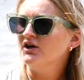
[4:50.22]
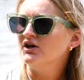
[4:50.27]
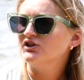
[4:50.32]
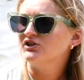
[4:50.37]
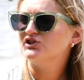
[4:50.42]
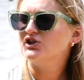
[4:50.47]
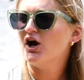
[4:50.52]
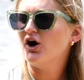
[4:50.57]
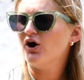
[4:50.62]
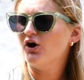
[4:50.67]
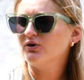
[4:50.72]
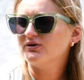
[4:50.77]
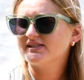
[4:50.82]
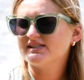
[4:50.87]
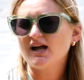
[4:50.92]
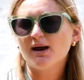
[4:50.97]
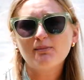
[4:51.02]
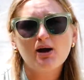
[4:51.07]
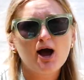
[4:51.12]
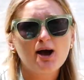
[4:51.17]
So
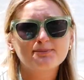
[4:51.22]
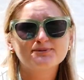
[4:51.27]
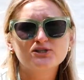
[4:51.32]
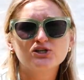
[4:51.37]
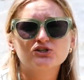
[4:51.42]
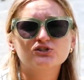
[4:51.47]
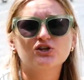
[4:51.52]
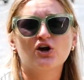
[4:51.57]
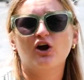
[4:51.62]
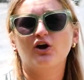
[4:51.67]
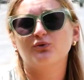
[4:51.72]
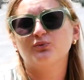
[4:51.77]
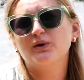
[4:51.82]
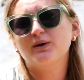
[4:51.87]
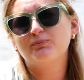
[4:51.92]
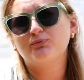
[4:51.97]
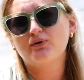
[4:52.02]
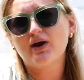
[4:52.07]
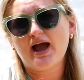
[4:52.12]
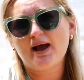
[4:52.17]
some options are
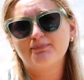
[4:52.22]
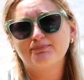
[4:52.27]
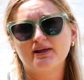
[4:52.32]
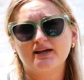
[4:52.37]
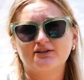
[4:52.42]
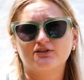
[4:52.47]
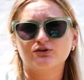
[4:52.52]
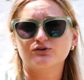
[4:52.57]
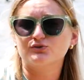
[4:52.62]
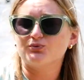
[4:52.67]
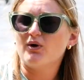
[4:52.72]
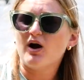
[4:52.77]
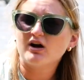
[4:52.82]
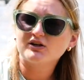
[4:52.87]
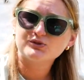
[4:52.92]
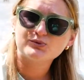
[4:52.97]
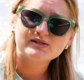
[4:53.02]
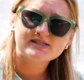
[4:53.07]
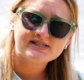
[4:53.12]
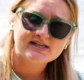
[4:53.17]
riprap, like those rocks
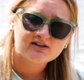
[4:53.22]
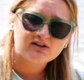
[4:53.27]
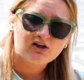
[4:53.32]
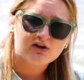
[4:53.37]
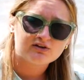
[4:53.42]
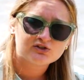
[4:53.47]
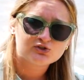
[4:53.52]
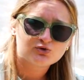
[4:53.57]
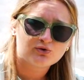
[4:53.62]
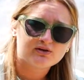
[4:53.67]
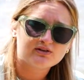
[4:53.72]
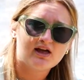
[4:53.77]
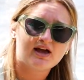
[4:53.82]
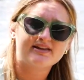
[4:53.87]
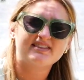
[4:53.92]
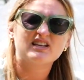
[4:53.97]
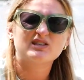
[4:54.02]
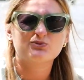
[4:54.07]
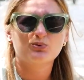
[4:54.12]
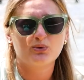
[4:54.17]
we see along the shoreline.
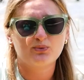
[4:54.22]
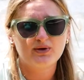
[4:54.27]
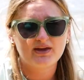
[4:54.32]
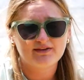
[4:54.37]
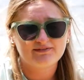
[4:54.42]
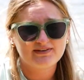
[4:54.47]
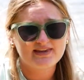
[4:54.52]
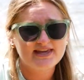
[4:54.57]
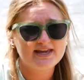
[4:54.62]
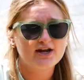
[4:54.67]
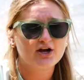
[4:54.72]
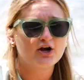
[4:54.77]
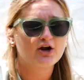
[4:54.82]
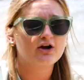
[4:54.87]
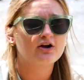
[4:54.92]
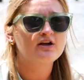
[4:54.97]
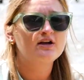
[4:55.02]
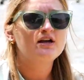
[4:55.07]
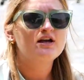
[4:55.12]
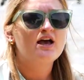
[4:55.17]
That's what we have here.
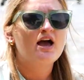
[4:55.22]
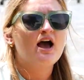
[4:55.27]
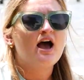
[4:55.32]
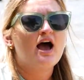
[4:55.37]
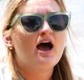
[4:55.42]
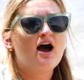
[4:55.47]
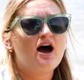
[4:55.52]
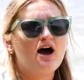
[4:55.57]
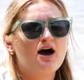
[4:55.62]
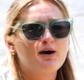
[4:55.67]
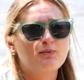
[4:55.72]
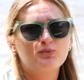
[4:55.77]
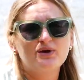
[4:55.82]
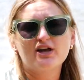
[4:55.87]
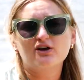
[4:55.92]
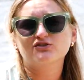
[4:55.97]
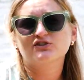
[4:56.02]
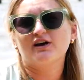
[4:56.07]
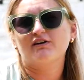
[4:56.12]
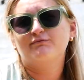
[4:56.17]
We
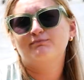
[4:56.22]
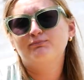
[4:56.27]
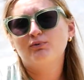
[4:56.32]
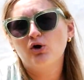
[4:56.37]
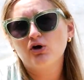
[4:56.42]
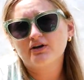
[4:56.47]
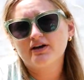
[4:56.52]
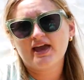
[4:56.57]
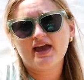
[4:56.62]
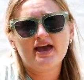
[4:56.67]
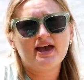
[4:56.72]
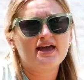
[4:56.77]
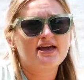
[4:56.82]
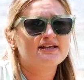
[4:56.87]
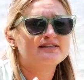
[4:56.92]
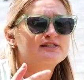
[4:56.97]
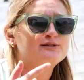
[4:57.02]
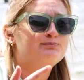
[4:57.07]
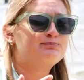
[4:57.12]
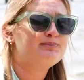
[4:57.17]
also have
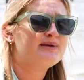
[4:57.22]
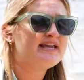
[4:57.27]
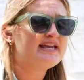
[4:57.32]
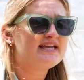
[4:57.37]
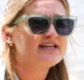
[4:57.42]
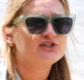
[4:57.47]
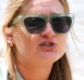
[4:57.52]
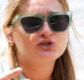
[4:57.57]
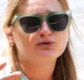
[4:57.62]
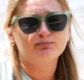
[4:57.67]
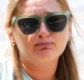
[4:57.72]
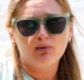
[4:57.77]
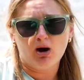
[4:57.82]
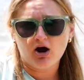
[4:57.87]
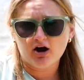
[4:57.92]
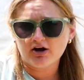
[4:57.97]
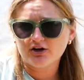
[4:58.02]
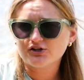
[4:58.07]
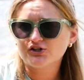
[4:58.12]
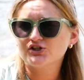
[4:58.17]
bulkheads, beach,
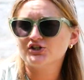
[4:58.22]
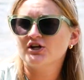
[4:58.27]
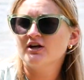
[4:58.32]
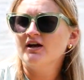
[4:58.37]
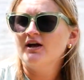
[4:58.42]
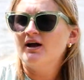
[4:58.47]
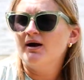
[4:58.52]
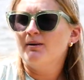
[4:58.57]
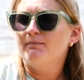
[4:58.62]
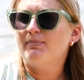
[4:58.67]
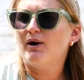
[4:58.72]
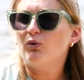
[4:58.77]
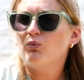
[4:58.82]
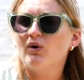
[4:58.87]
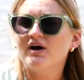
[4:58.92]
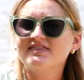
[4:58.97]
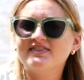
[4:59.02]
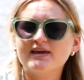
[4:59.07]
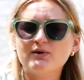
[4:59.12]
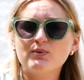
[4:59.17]
marsh. But
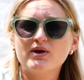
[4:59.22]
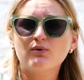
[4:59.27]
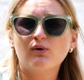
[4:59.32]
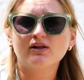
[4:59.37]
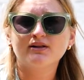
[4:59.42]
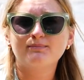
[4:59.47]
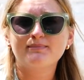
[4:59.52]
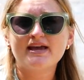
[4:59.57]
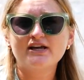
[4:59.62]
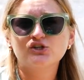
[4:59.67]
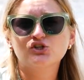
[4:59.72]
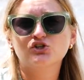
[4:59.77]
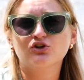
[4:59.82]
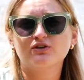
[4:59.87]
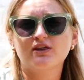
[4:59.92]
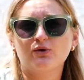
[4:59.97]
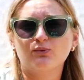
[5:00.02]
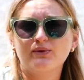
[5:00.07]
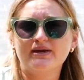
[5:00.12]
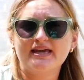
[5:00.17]
one thing we want to make sure
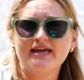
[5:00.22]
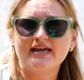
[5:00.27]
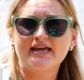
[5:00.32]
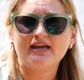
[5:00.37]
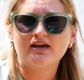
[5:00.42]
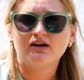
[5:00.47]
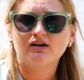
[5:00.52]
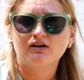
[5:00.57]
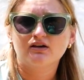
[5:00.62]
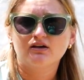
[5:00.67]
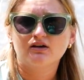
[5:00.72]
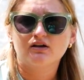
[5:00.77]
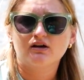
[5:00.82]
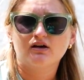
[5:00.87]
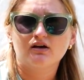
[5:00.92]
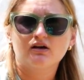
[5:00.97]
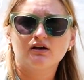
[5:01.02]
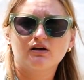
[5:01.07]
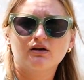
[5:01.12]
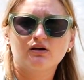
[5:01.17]
that we
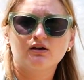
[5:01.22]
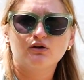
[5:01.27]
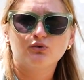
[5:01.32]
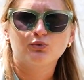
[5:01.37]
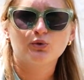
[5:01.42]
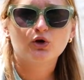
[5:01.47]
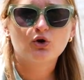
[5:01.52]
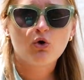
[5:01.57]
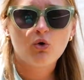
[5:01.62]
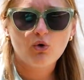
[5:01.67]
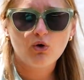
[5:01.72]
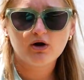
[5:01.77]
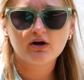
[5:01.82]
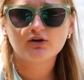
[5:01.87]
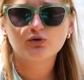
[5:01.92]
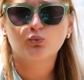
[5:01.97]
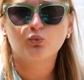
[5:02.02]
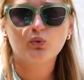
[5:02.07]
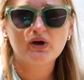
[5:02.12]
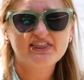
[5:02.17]
record
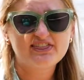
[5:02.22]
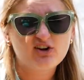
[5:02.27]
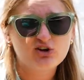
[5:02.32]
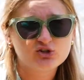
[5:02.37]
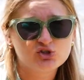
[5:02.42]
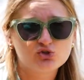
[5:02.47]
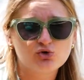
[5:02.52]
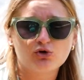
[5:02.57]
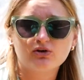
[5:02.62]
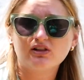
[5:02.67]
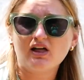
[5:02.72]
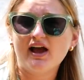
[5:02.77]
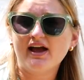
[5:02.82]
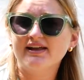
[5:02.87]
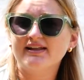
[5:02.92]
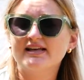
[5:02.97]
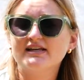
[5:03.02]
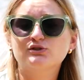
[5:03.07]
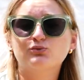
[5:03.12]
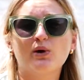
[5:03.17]
with our shoreline
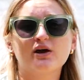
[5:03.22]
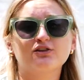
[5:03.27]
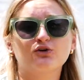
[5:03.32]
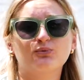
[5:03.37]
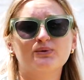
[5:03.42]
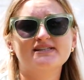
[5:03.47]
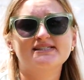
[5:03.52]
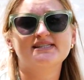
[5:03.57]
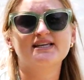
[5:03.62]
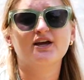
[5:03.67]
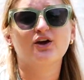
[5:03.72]
is whether we see